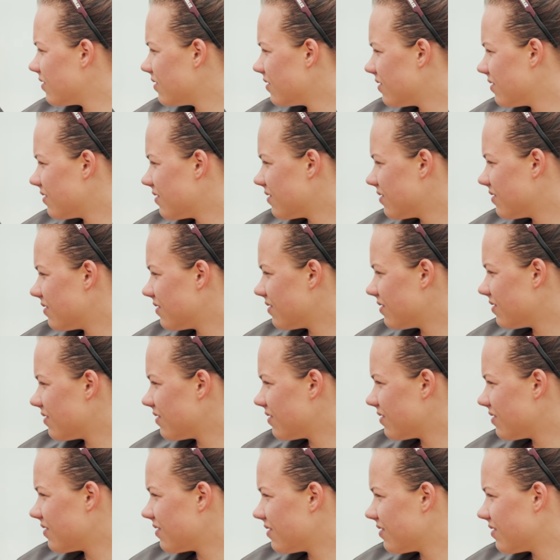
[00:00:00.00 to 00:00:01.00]

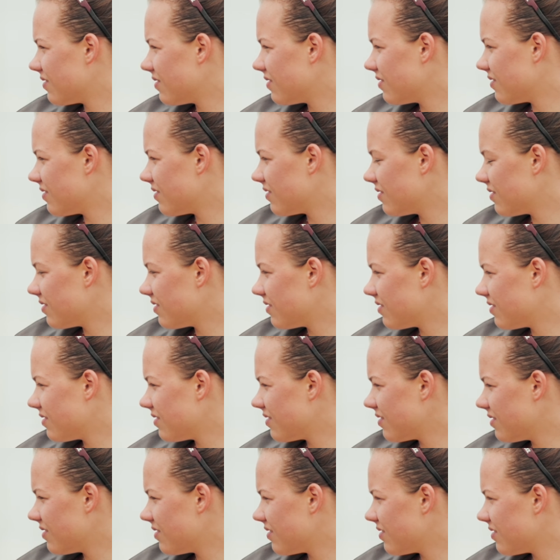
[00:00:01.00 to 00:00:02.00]

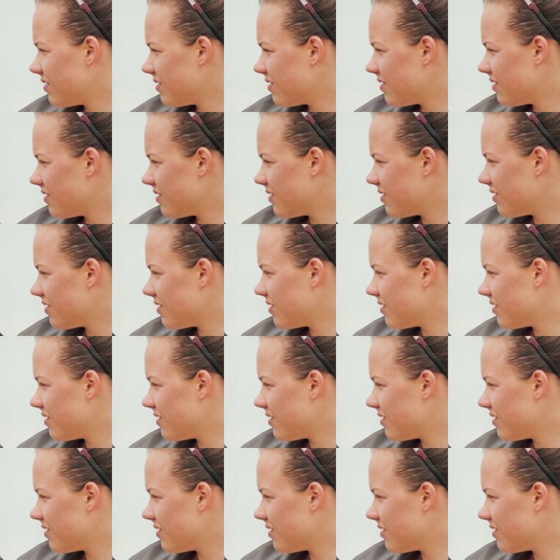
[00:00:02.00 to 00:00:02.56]
[no speech]